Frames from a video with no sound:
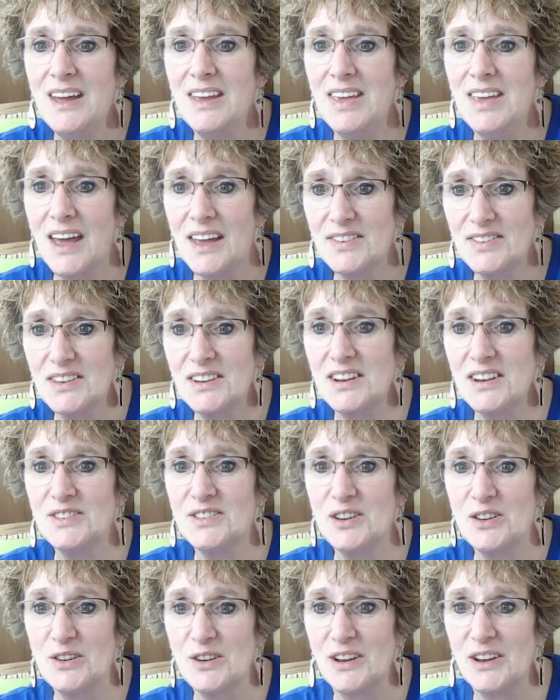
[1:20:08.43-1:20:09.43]
Yes, it
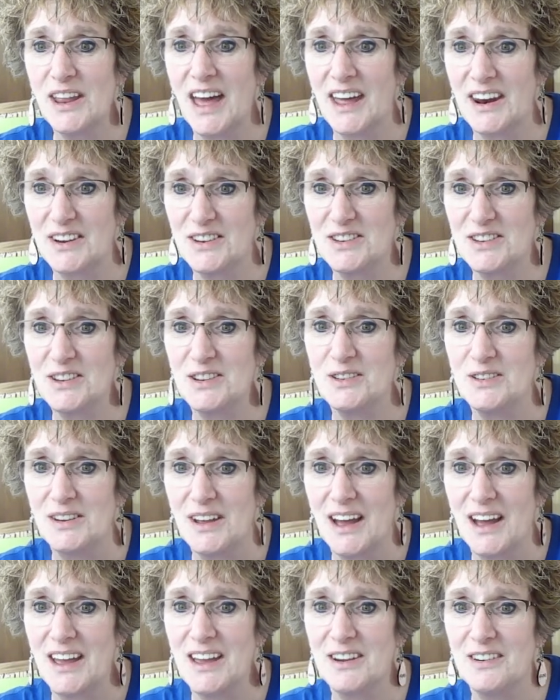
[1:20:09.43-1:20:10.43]
is a good attitude.
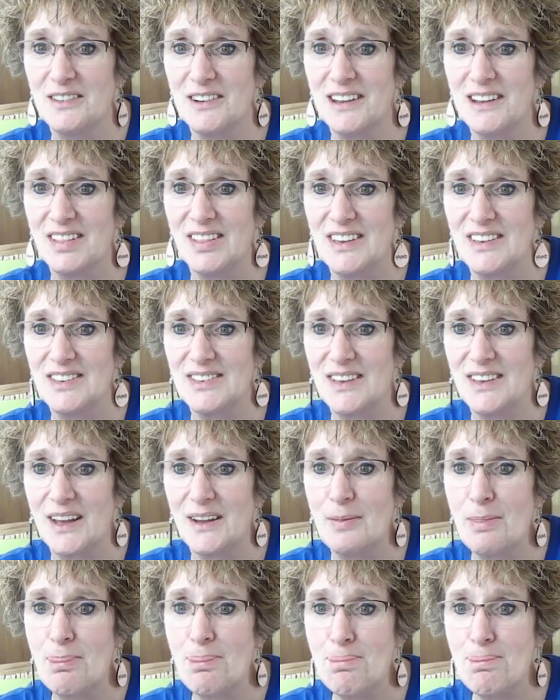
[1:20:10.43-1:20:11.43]
I agree,
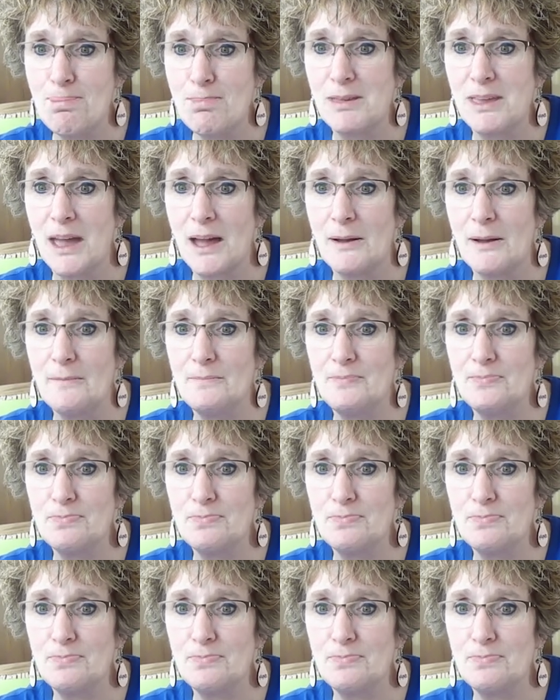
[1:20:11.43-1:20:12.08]
Lisa. Yeah.